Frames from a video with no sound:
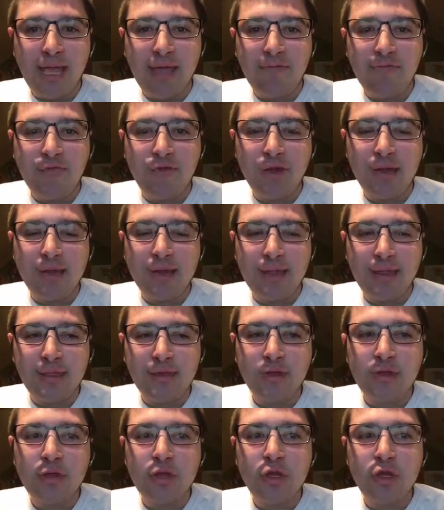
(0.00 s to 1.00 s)
for another
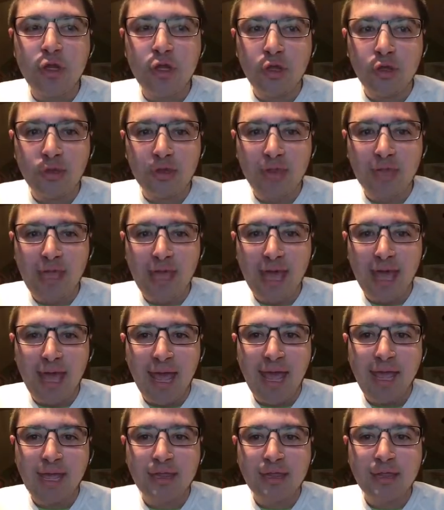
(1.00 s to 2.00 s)

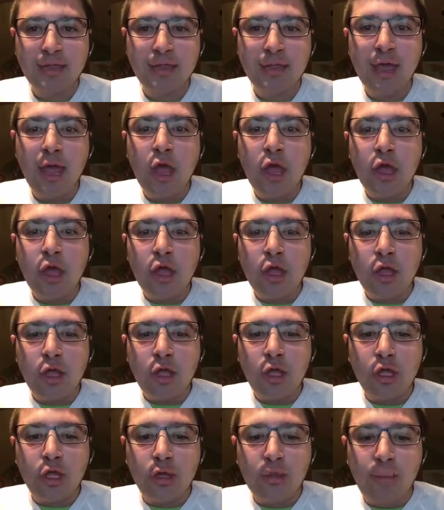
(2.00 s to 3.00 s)
newscast.
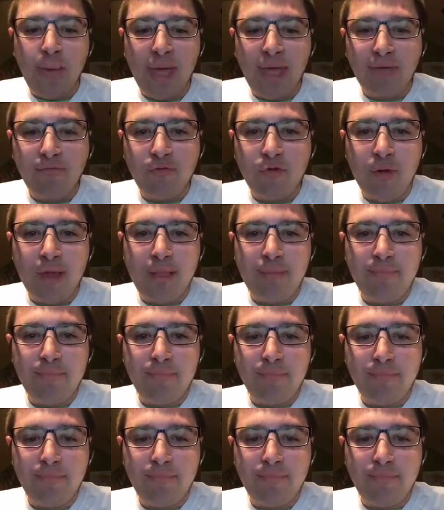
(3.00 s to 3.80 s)
Goodbye, everyone.